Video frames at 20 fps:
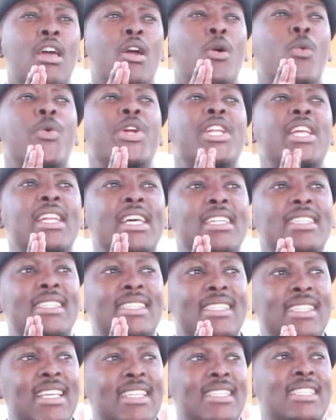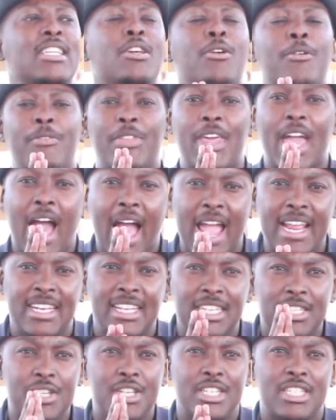We needed 60 of the
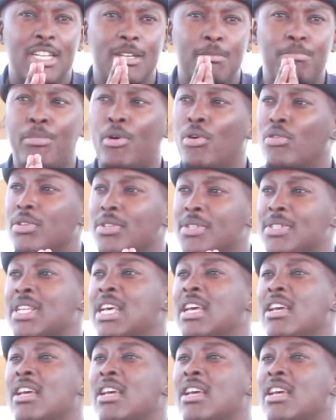highly treated poles